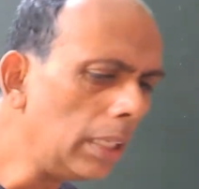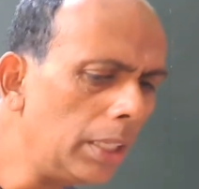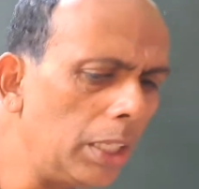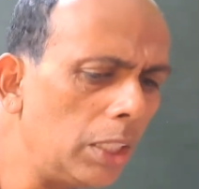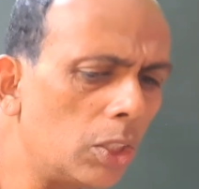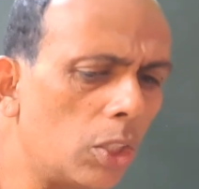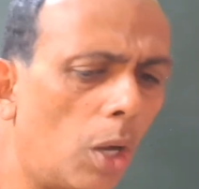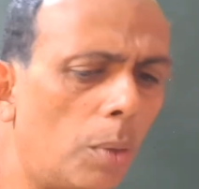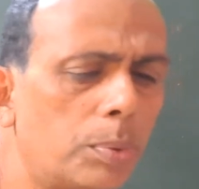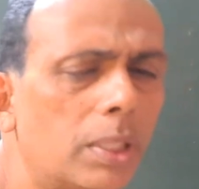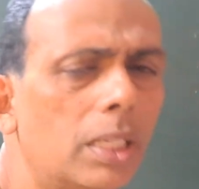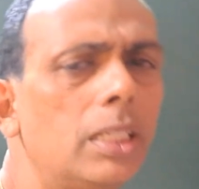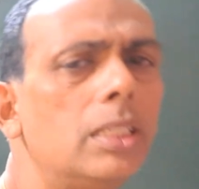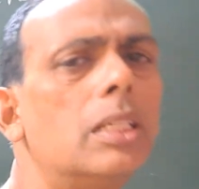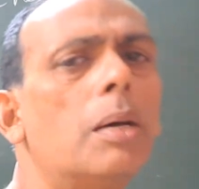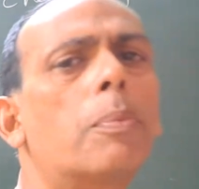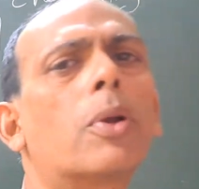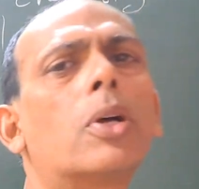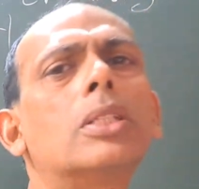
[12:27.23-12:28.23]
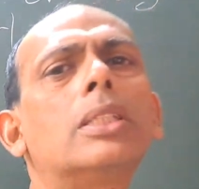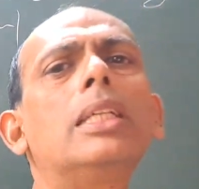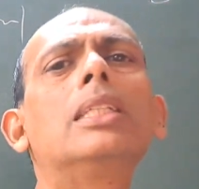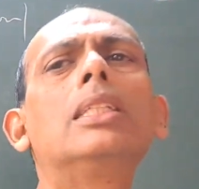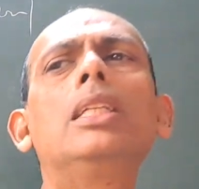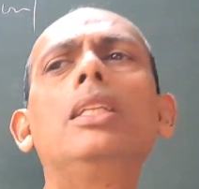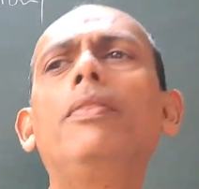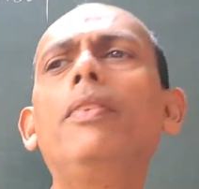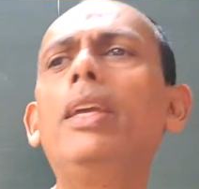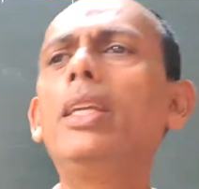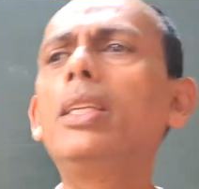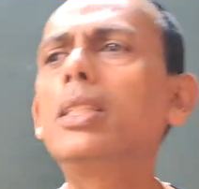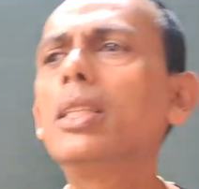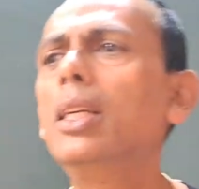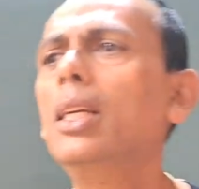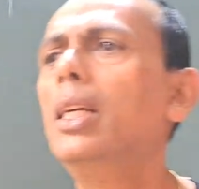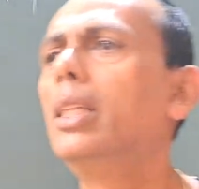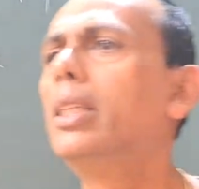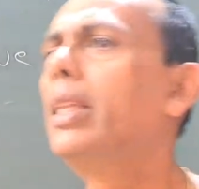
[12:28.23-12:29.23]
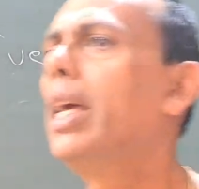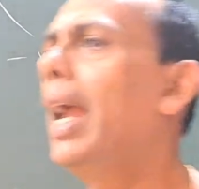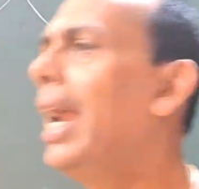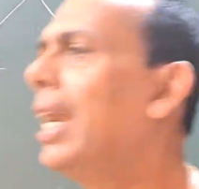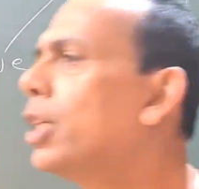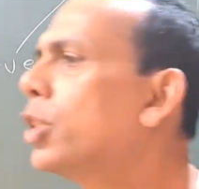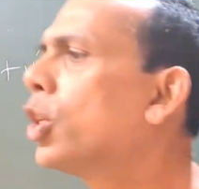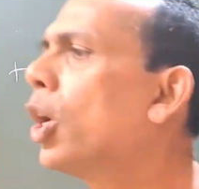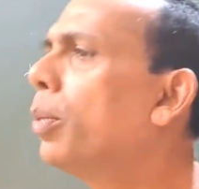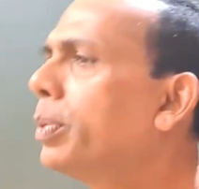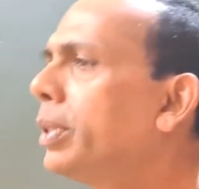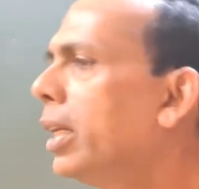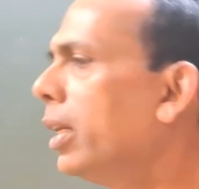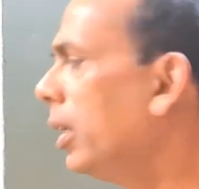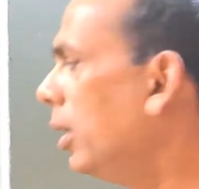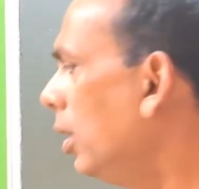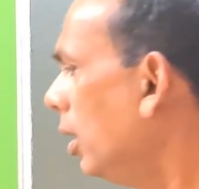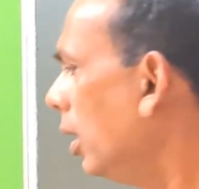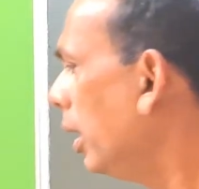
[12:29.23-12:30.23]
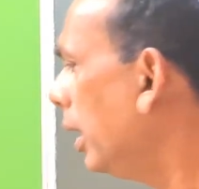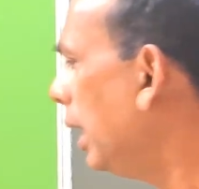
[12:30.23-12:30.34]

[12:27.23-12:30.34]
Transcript: Desorption is a process in which the adsorption